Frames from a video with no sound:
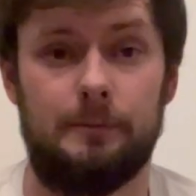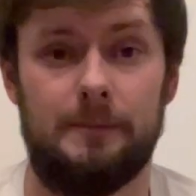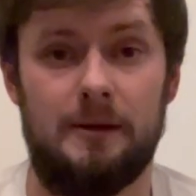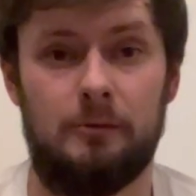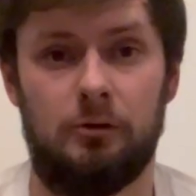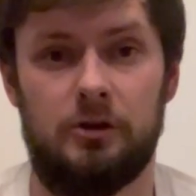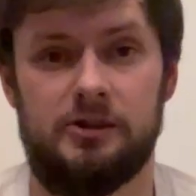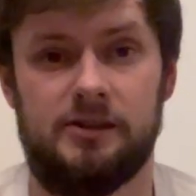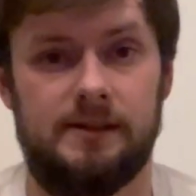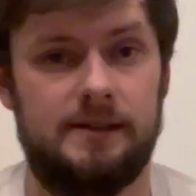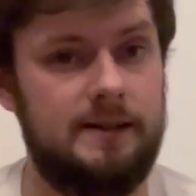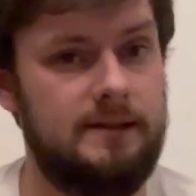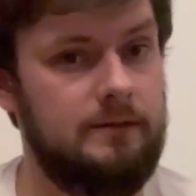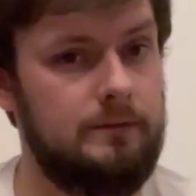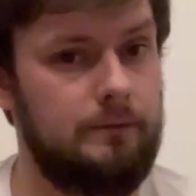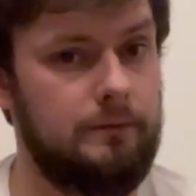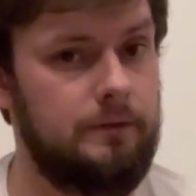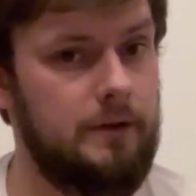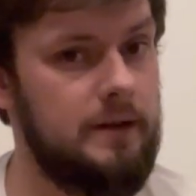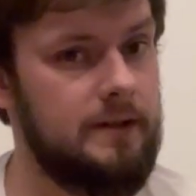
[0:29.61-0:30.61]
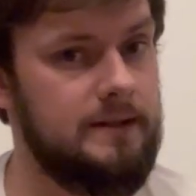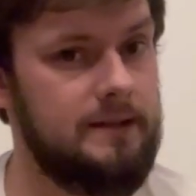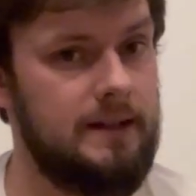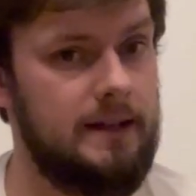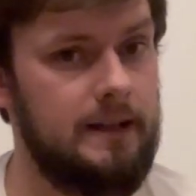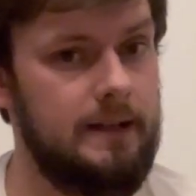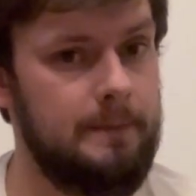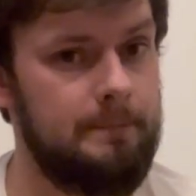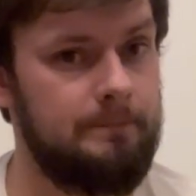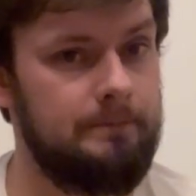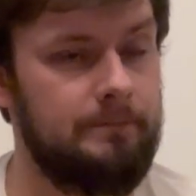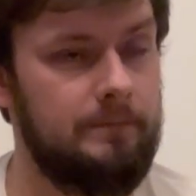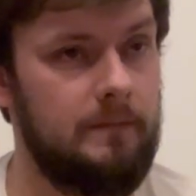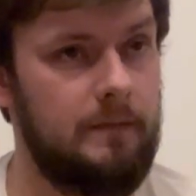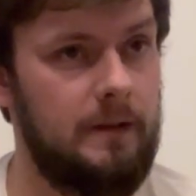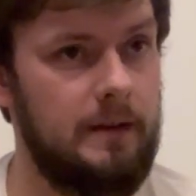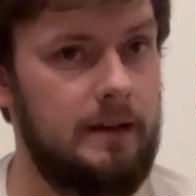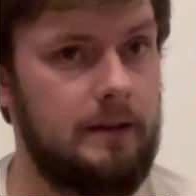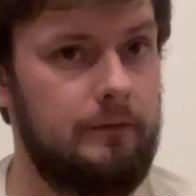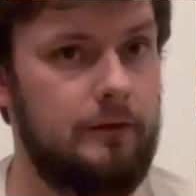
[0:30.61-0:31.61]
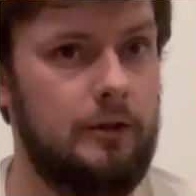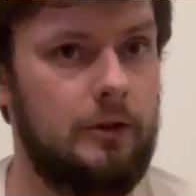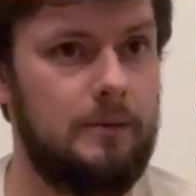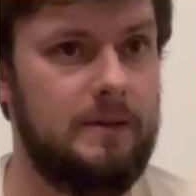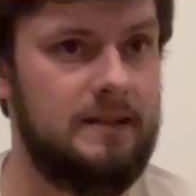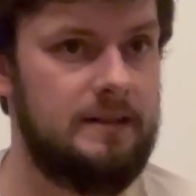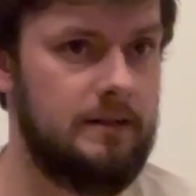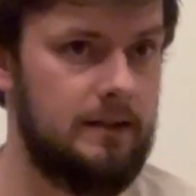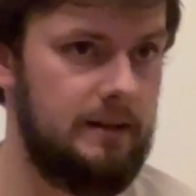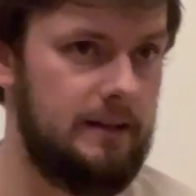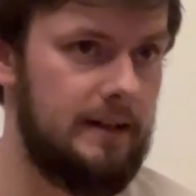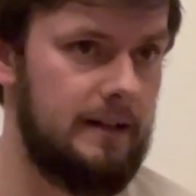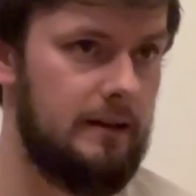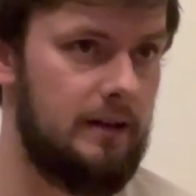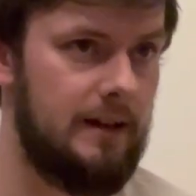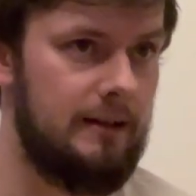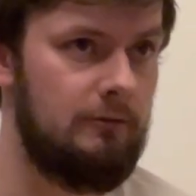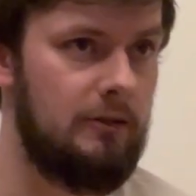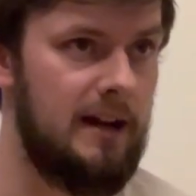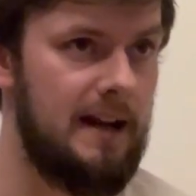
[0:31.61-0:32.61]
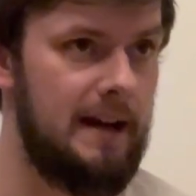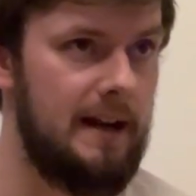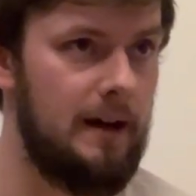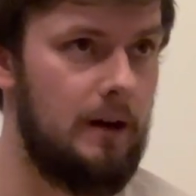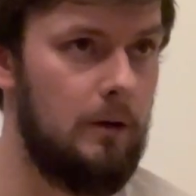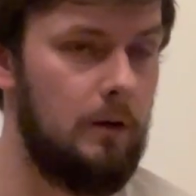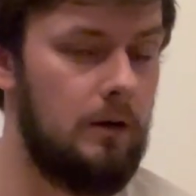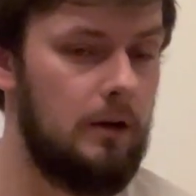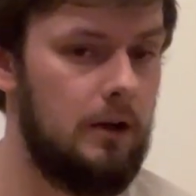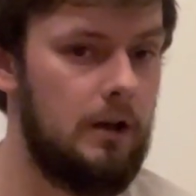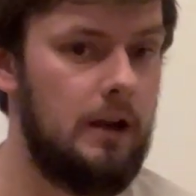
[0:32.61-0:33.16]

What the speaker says: be watching this on Thursday, even though it's Sunday night right now.